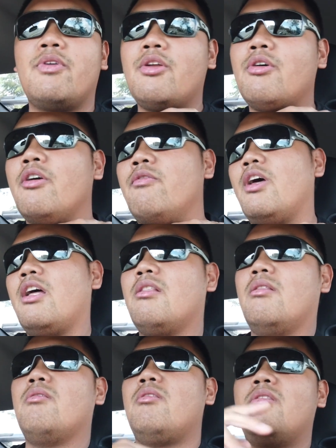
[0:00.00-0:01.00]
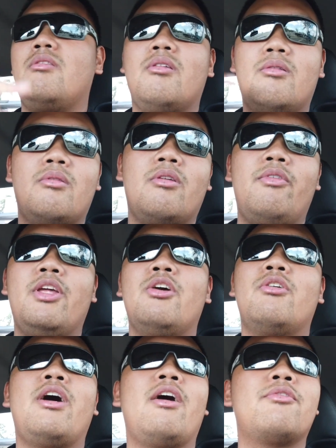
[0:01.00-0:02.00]
video, if not the
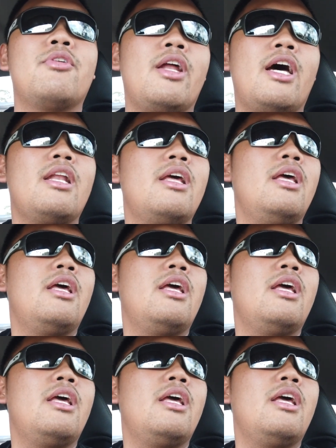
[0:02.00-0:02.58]
video after that,